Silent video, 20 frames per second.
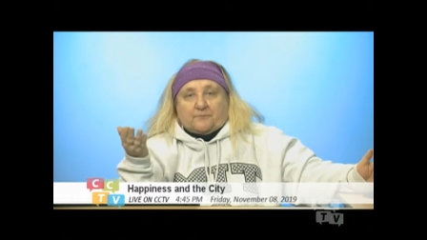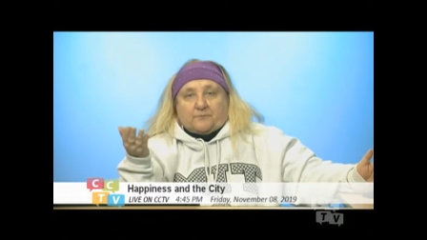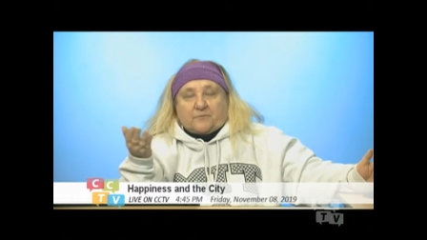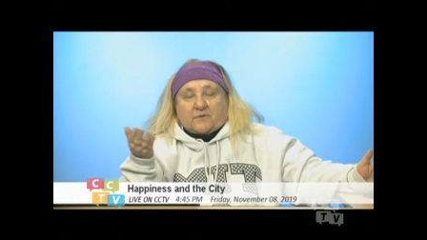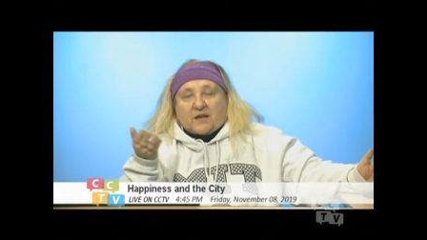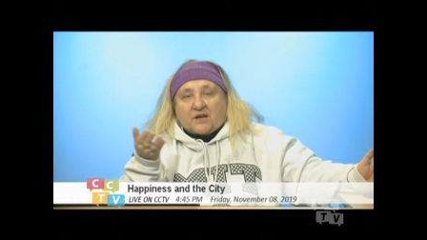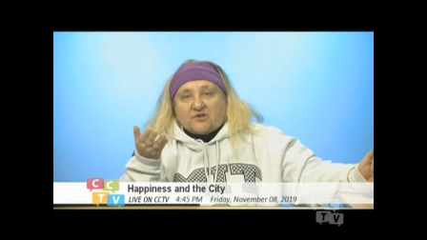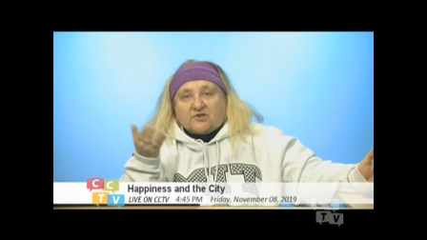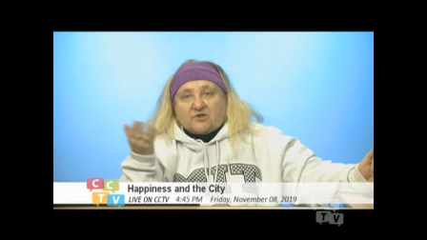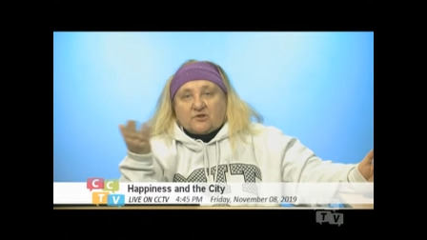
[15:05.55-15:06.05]

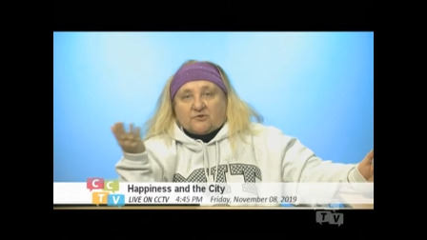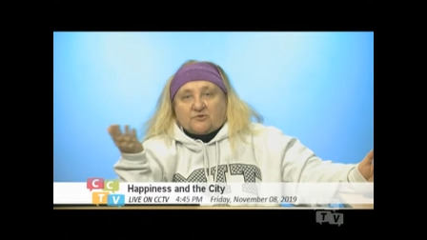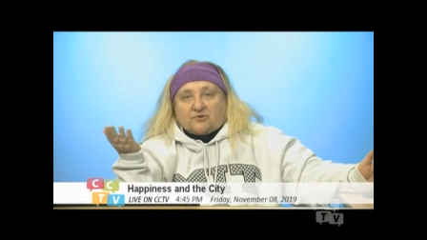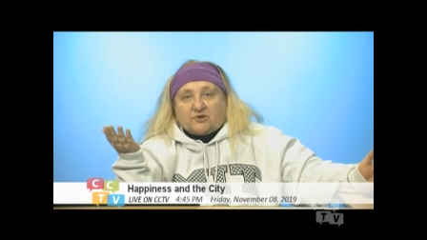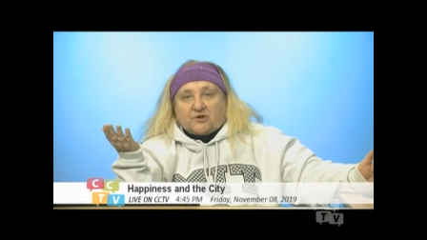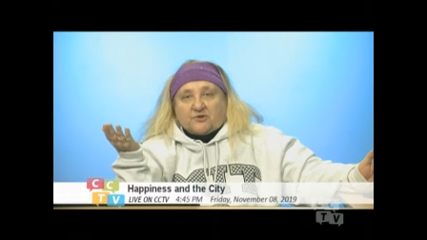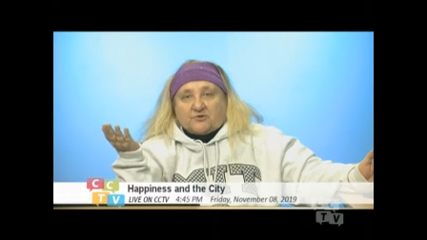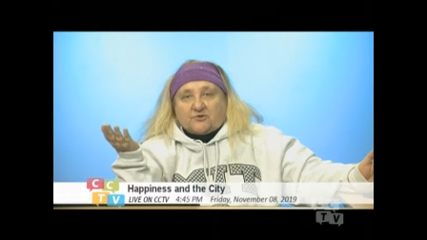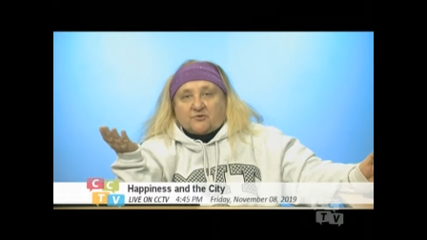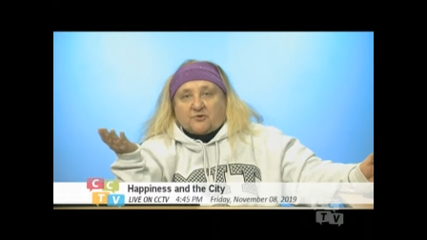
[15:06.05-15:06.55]
National
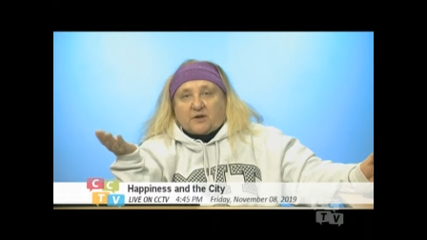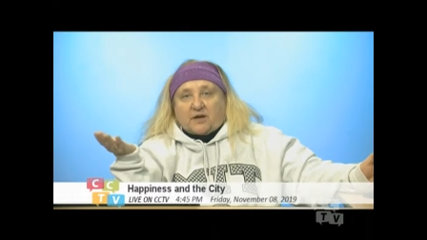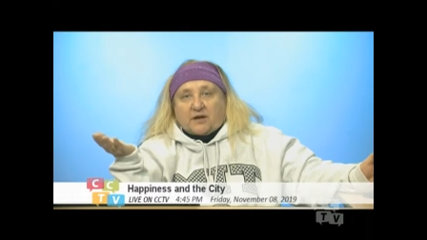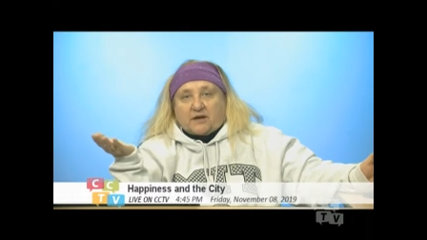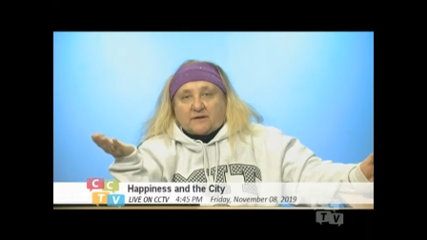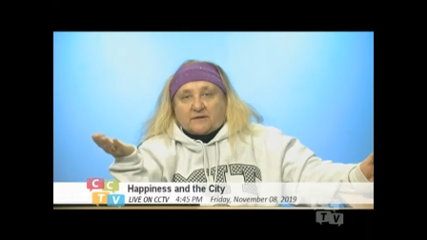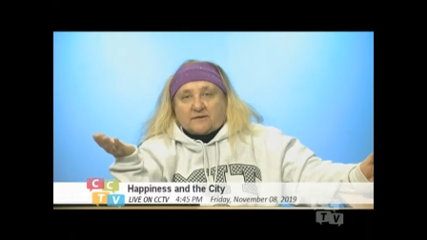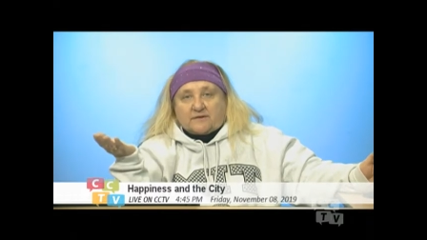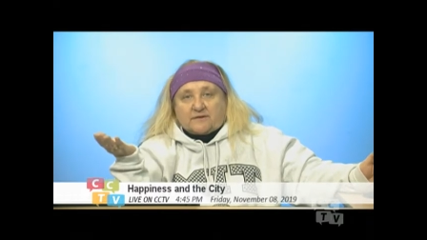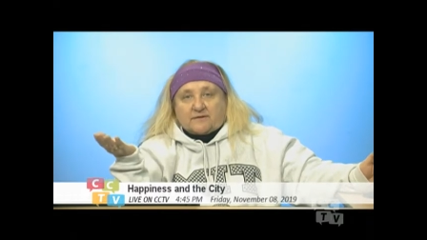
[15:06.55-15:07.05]
Treasury
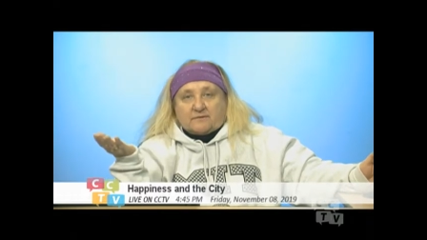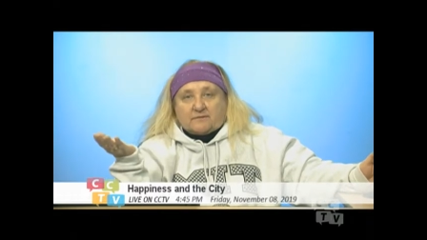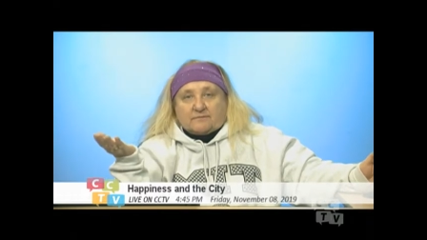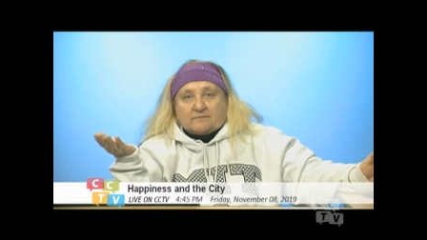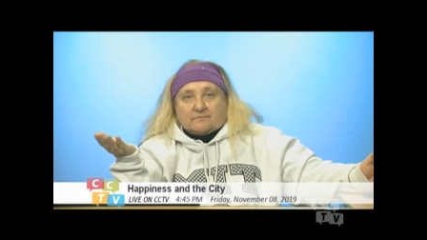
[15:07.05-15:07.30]
has?